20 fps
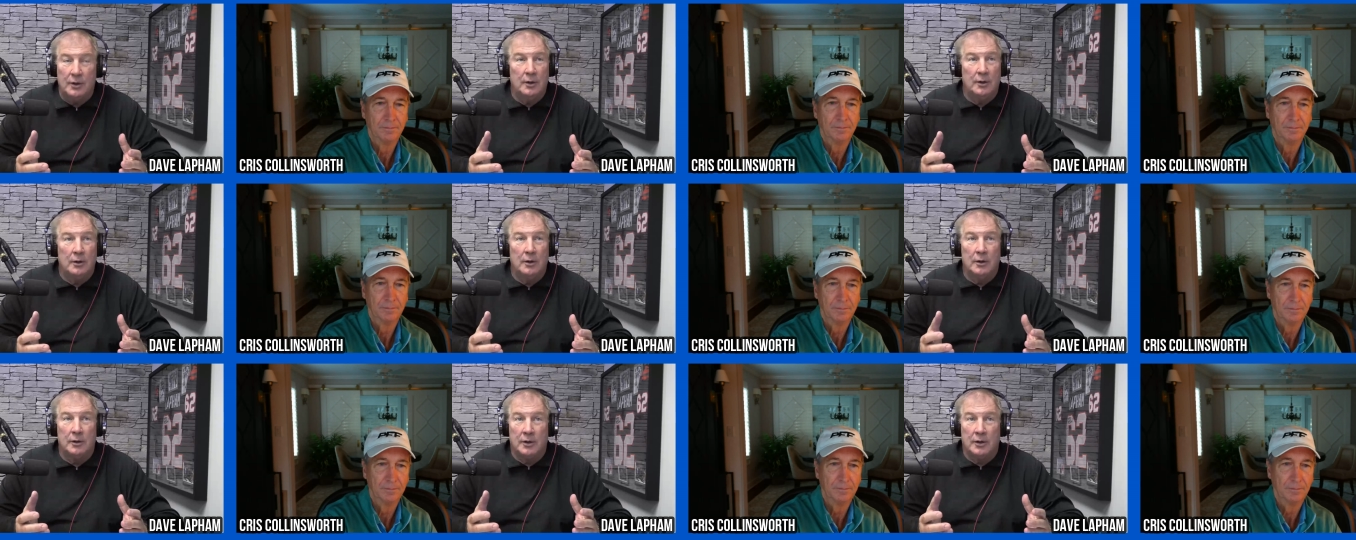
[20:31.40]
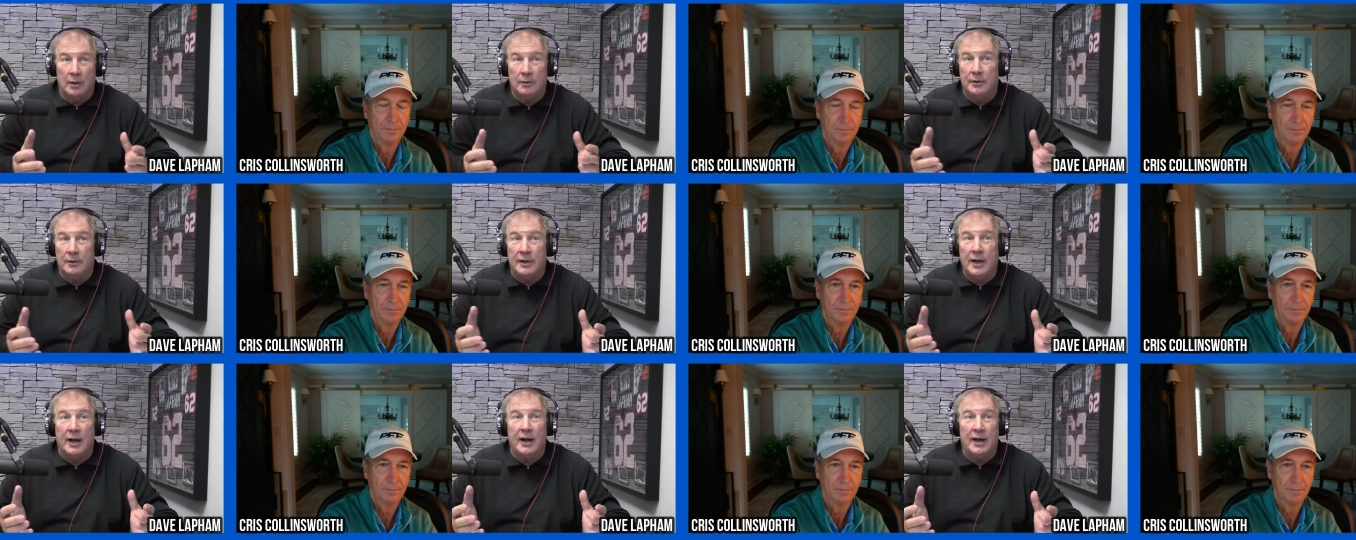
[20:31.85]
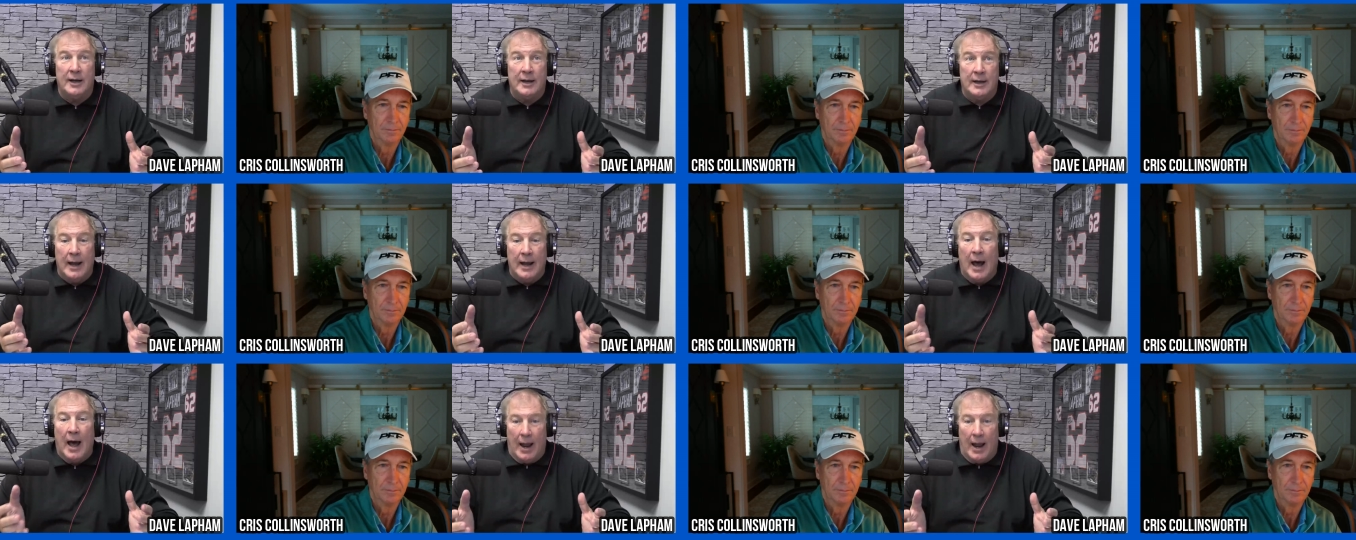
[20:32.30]
Speaker 1: can get it
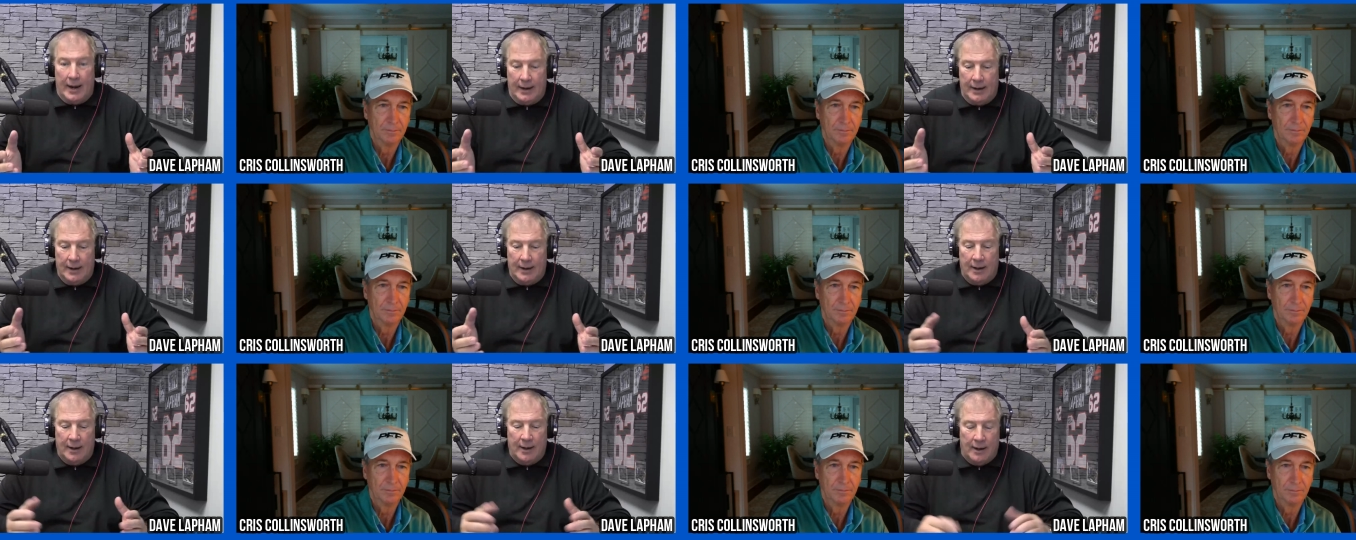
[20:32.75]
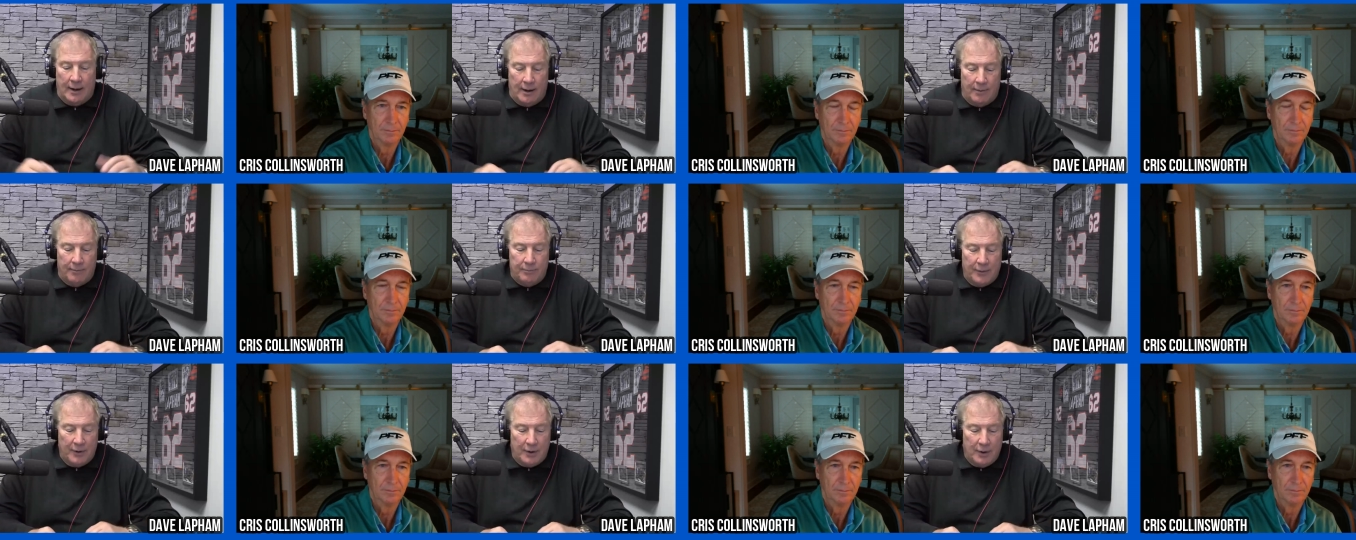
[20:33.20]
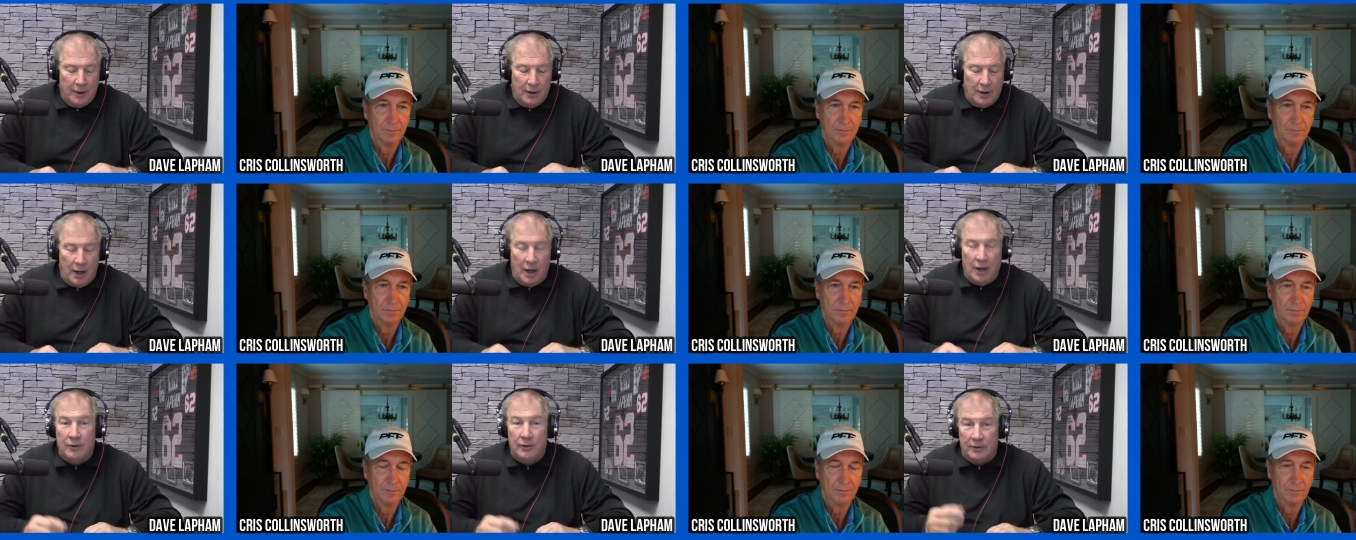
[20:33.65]
done. Um,
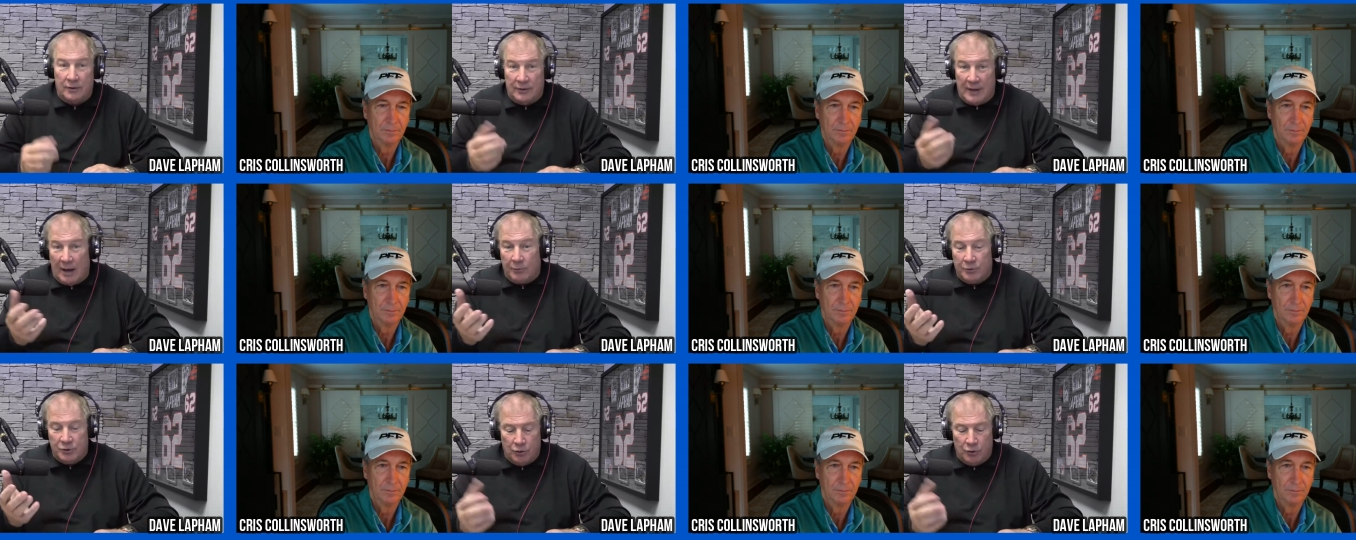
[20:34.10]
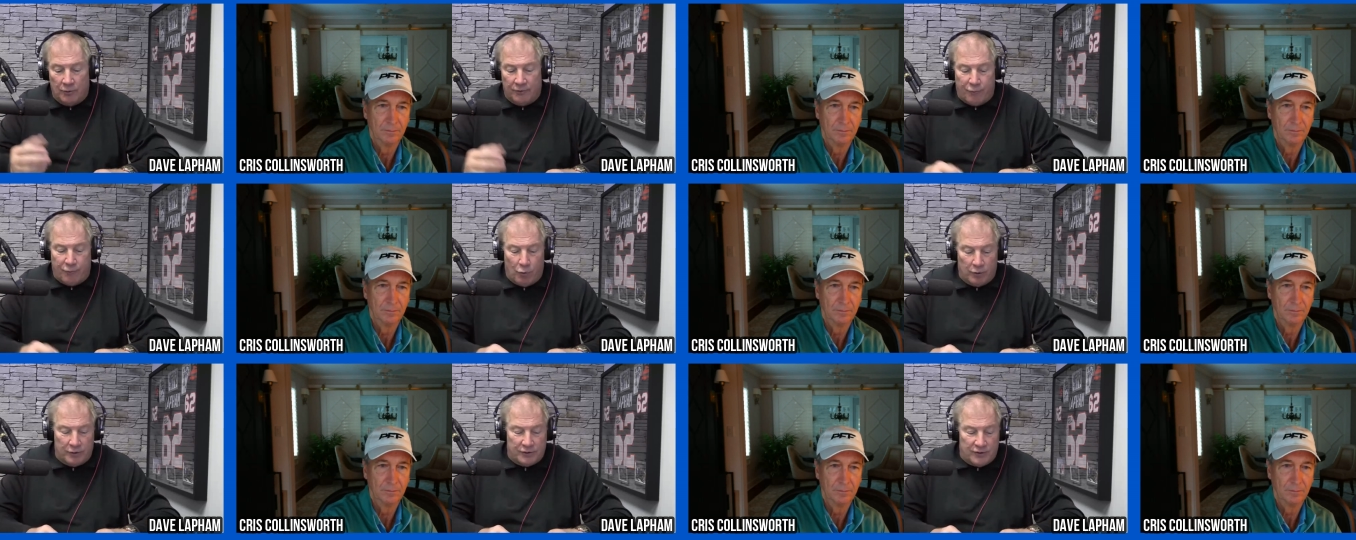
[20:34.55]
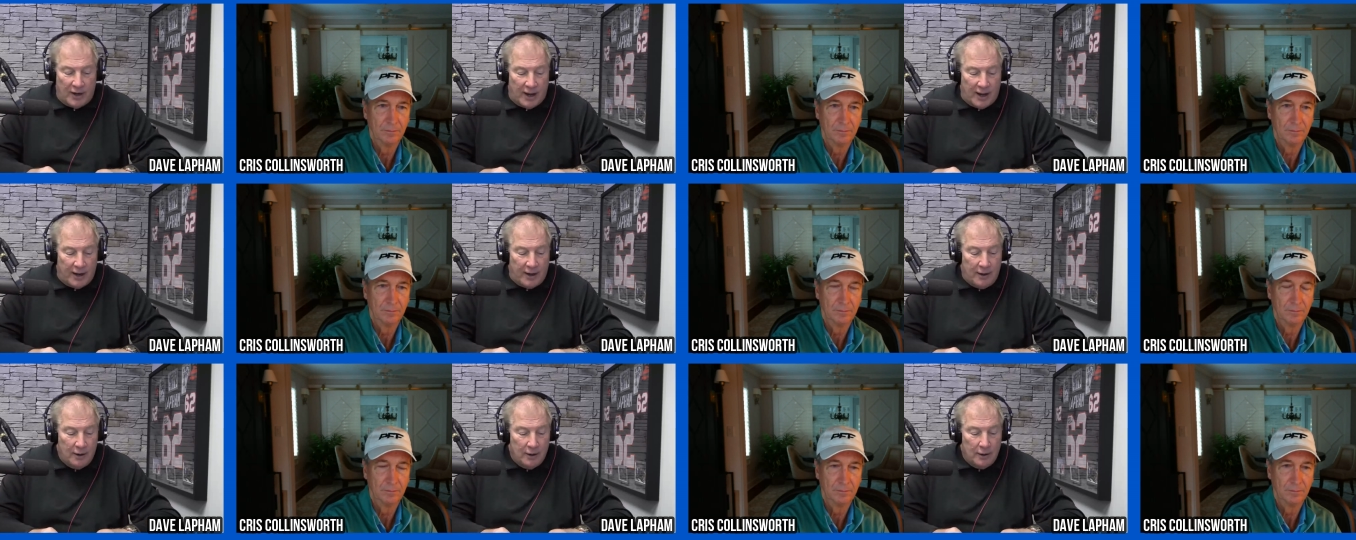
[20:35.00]
and that was your forte.